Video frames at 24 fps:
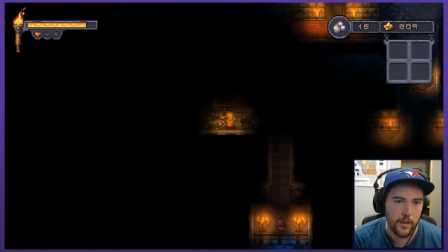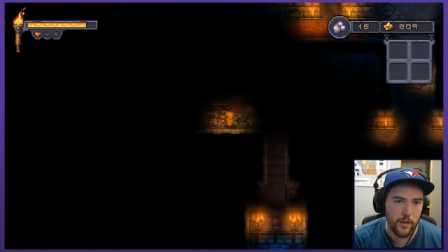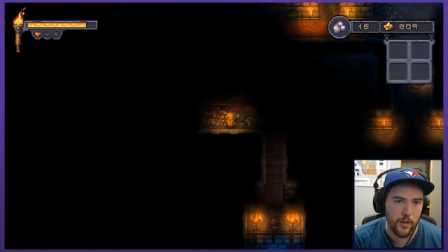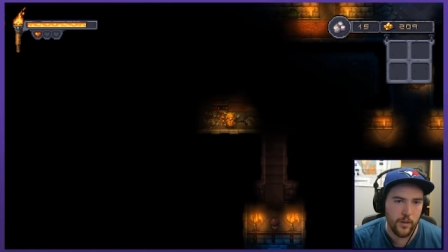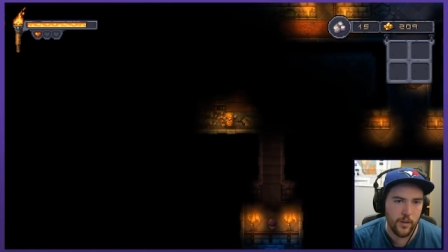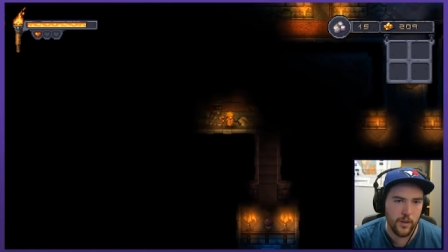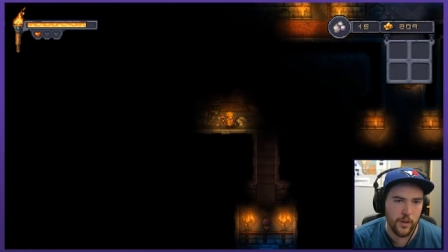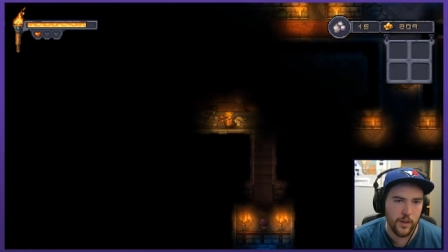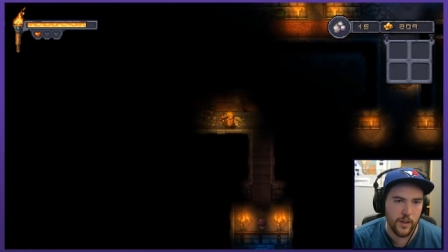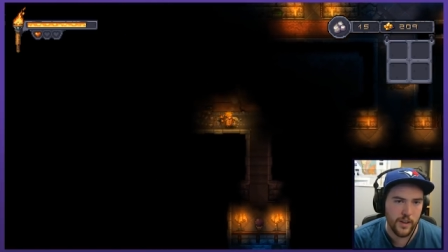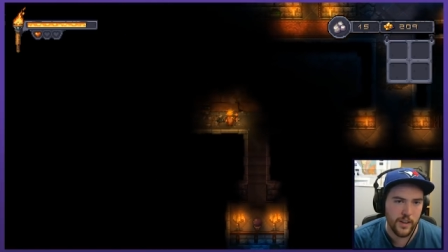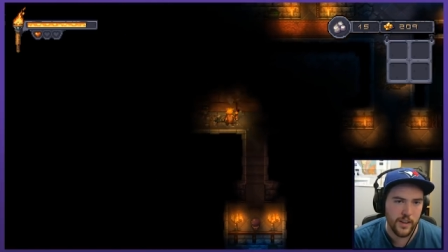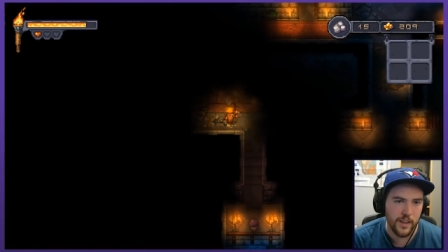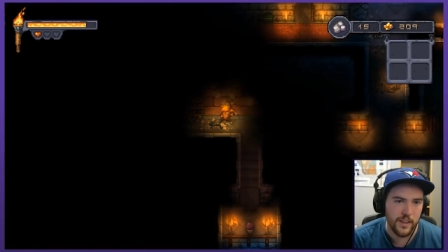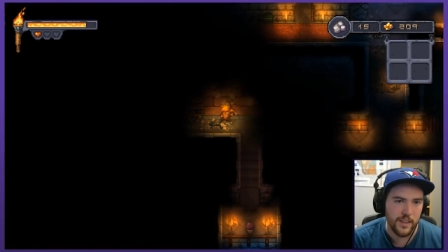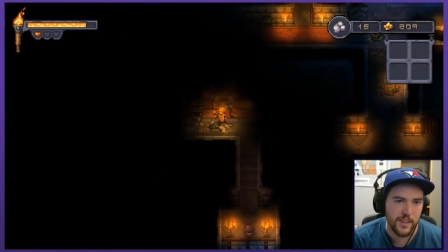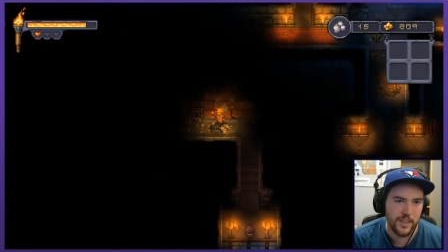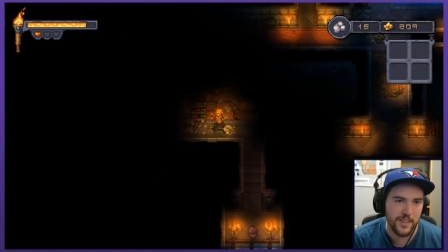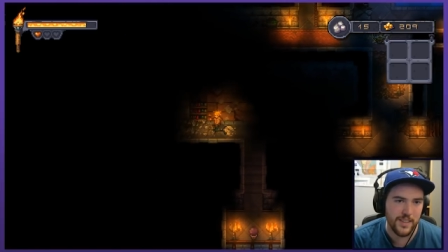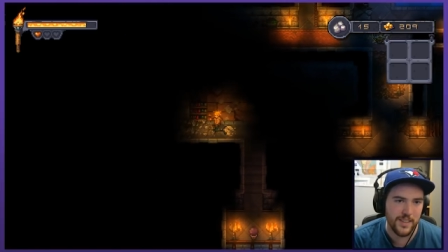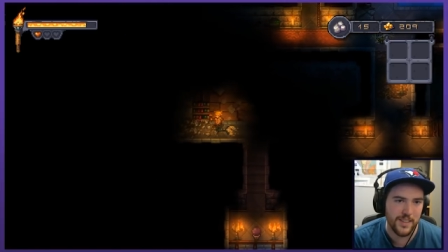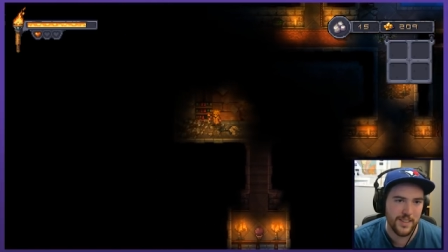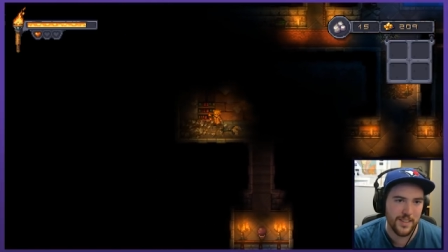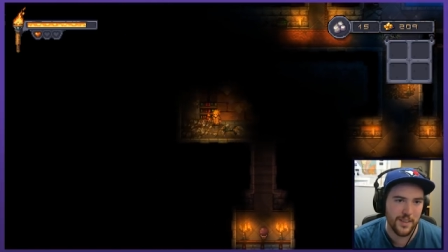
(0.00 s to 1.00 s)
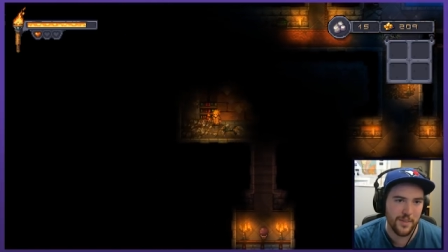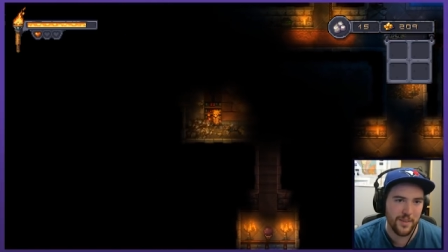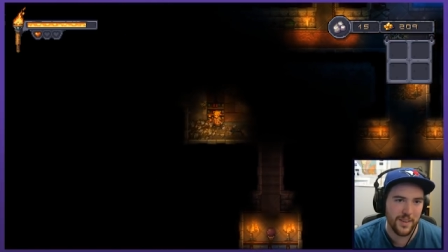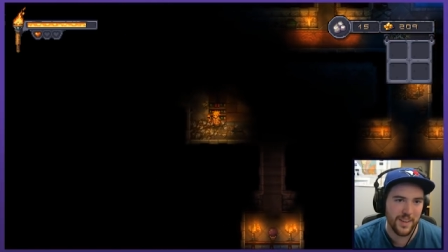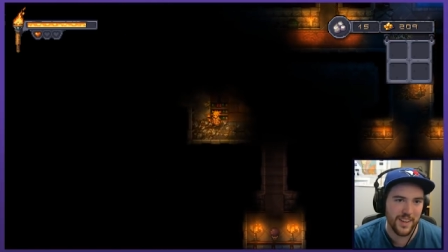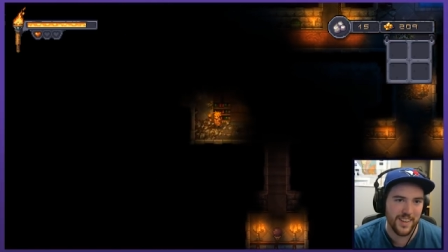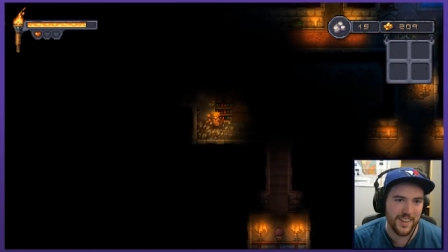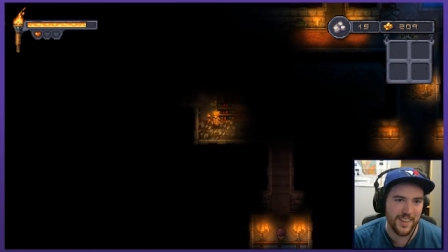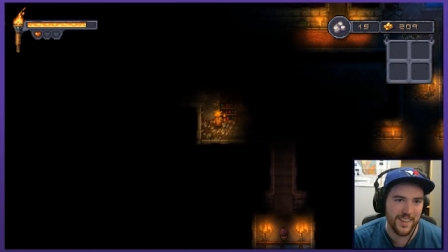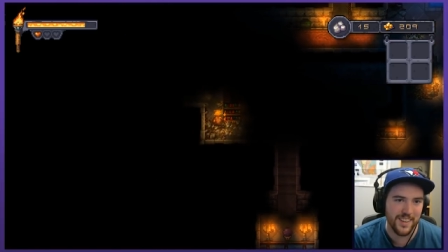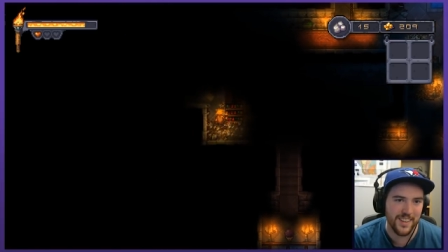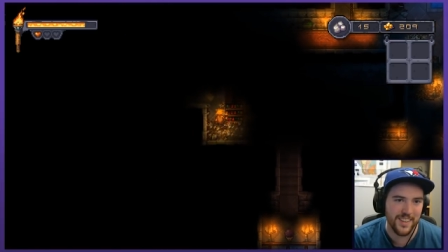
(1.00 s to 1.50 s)
Oh, there's
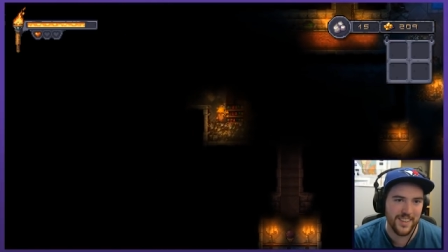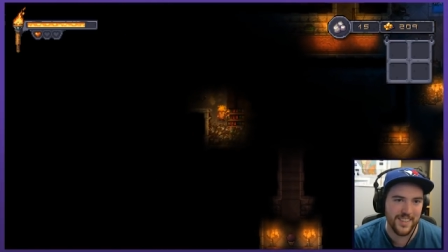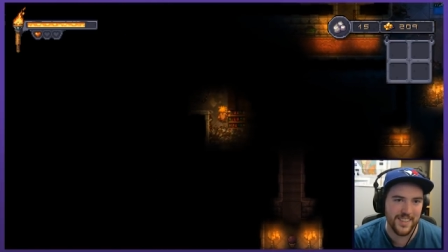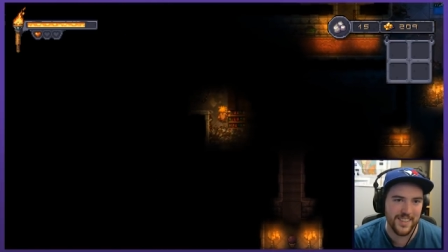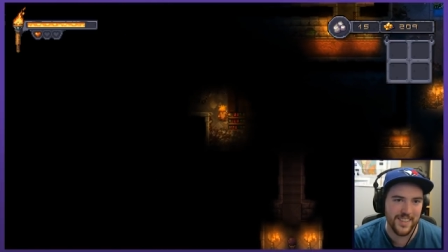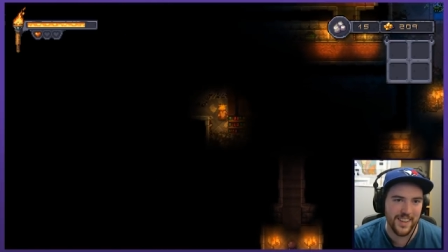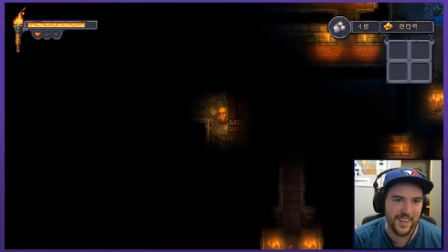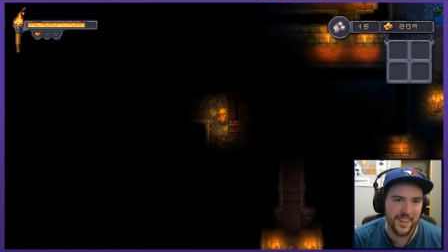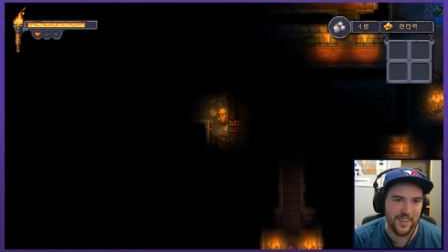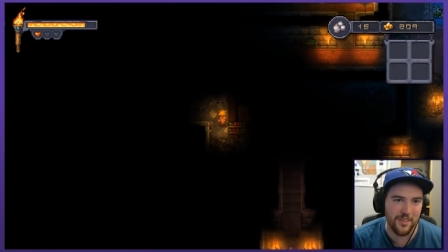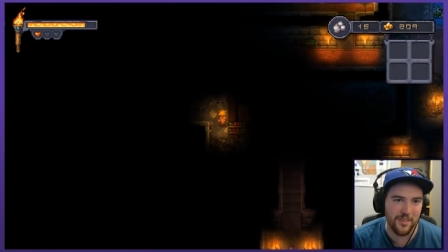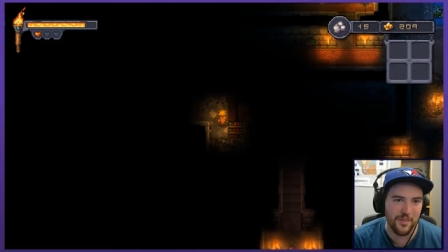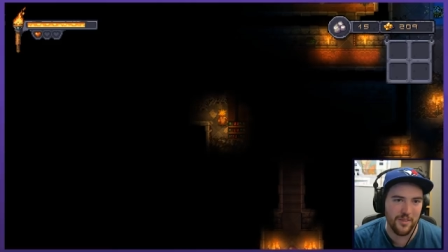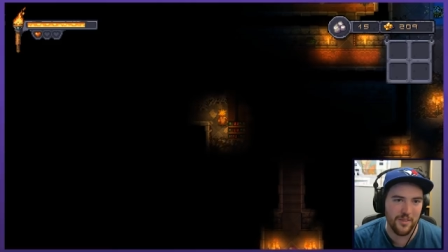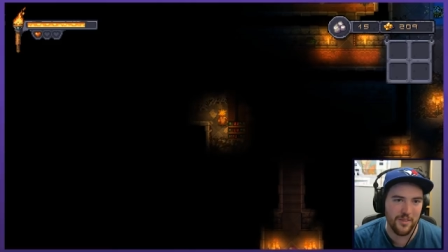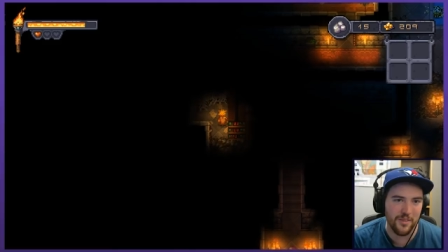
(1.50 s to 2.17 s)
something there's like